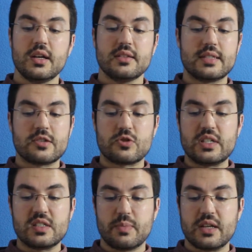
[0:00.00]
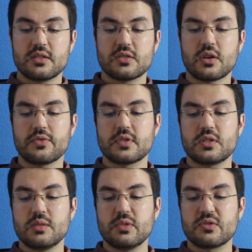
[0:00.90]
essentially independent of
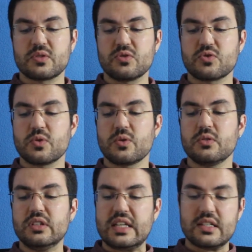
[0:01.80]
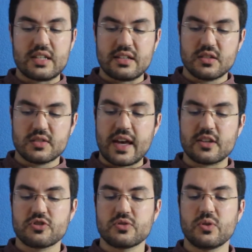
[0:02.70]
stimulus control, need
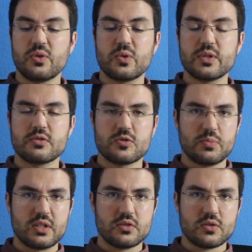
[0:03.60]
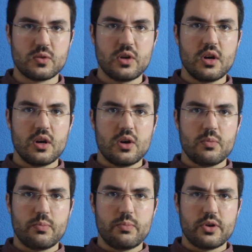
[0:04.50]
satisfaction, or instrumental
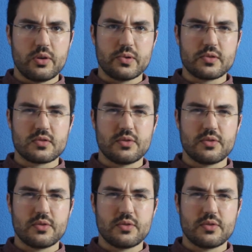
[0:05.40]
purpose.